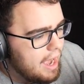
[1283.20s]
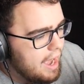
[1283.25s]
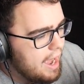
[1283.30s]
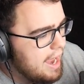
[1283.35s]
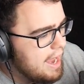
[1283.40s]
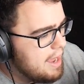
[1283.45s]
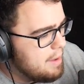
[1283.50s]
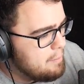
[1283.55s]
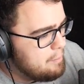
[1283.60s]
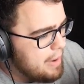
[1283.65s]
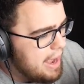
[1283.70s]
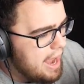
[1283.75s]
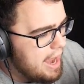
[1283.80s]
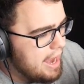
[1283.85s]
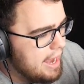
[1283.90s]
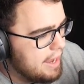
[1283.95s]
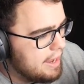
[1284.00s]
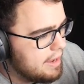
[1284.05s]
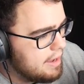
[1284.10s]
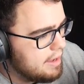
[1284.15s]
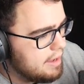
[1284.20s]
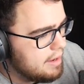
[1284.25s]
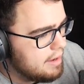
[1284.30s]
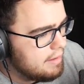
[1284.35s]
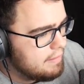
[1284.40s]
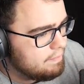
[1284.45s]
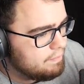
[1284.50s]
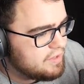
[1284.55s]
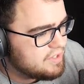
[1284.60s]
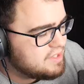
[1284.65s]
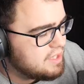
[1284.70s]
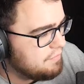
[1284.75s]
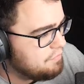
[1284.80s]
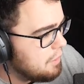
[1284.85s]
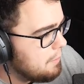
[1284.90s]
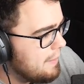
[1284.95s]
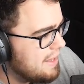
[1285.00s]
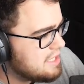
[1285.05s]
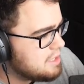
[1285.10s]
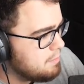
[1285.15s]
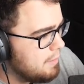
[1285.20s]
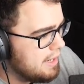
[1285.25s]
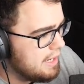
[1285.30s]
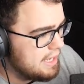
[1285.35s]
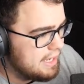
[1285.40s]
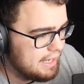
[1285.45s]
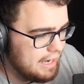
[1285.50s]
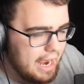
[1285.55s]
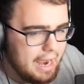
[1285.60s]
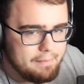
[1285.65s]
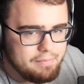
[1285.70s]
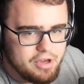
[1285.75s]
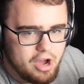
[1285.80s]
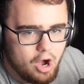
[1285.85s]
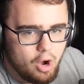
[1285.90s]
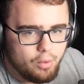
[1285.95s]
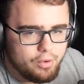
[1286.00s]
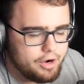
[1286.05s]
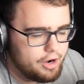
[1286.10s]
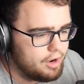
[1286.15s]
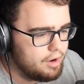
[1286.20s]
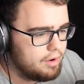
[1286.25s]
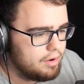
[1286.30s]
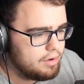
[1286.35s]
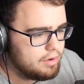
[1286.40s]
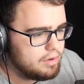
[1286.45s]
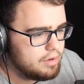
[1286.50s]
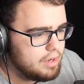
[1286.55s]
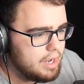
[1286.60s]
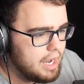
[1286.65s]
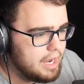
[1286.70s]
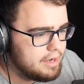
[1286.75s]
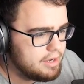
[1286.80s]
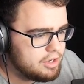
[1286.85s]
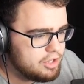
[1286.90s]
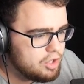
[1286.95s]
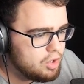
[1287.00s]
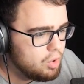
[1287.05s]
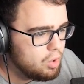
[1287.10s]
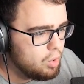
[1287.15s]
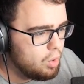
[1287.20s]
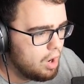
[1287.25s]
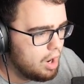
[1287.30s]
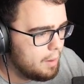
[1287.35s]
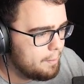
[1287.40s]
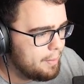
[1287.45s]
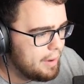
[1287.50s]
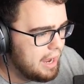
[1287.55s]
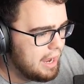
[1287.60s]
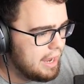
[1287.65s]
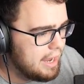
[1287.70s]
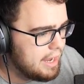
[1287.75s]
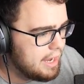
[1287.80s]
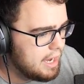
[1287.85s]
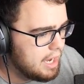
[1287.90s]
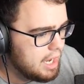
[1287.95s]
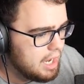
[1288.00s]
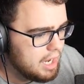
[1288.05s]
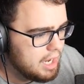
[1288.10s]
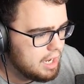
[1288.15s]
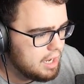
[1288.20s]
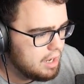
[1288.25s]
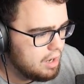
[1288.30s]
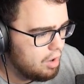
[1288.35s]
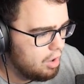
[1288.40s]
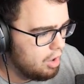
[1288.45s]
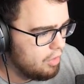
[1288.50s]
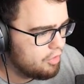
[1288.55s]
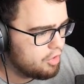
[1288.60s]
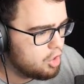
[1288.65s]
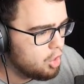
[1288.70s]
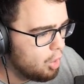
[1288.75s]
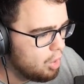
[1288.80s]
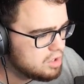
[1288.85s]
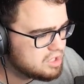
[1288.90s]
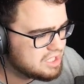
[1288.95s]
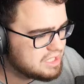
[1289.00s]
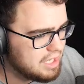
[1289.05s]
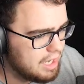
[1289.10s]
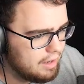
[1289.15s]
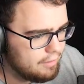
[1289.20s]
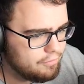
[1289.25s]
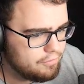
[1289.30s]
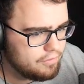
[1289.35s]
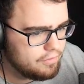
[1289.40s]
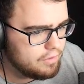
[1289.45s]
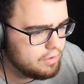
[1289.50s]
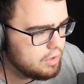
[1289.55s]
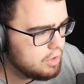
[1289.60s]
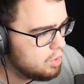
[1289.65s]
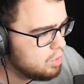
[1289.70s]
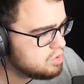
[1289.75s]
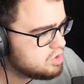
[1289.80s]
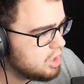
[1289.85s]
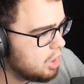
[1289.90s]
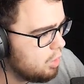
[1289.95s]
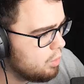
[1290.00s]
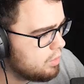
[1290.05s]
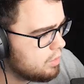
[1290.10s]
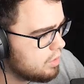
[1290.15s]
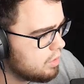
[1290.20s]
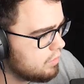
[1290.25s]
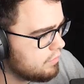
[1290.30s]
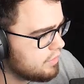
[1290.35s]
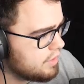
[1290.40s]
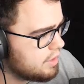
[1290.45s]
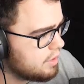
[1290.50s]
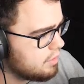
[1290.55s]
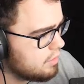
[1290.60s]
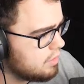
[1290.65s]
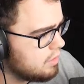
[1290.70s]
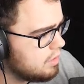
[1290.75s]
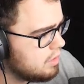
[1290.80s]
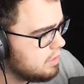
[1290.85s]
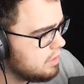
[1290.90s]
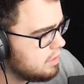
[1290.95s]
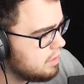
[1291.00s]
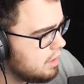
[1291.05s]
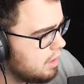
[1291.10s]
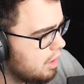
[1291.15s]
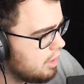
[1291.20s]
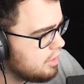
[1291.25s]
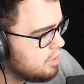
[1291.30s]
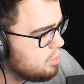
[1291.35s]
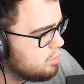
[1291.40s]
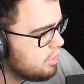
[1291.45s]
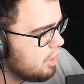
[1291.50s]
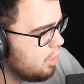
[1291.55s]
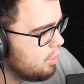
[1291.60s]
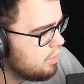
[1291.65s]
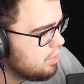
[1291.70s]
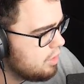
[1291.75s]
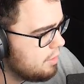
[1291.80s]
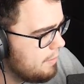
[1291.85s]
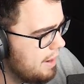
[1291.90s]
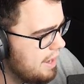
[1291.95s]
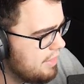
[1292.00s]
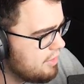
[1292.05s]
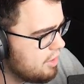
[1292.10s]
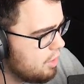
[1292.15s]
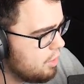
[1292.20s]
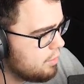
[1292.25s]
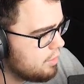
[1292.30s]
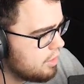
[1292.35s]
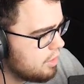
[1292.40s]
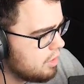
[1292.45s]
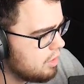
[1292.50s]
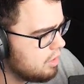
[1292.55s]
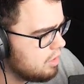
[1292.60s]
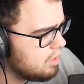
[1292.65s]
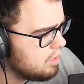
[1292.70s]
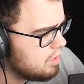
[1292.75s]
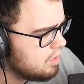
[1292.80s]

I am buying the stuff that makes money, and I'm the owner. And you are buying all the cool stuff. Who's the owner over here? Are you the owner? Or am you. I the owner?